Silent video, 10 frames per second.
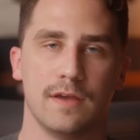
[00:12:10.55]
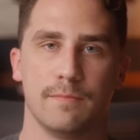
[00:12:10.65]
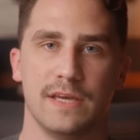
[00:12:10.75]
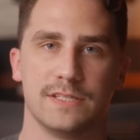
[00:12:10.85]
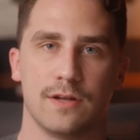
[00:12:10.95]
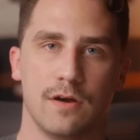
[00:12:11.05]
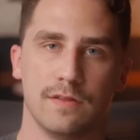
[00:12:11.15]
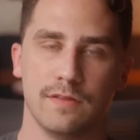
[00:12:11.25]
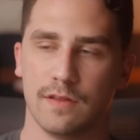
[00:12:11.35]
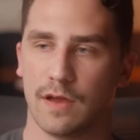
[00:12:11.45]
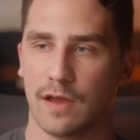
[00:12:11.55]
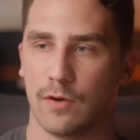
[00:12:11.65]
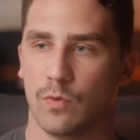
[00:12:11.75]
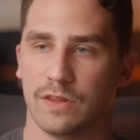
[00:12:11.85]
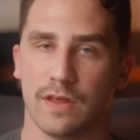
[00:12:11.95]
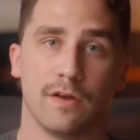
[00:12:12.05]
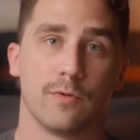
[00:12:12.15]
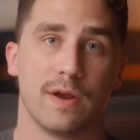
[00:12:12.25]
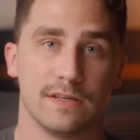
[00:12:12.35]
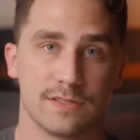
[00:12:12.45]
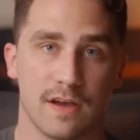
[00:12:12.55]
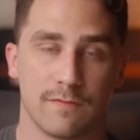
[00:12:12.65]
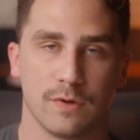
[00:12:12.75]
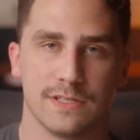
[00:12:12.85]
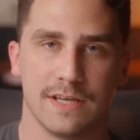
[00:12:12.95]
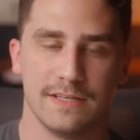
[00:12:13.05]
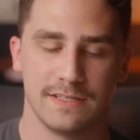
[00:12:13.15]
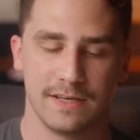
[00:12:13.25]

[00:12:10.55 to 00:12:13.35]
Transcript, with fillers: based on uh, what the underwriting software says.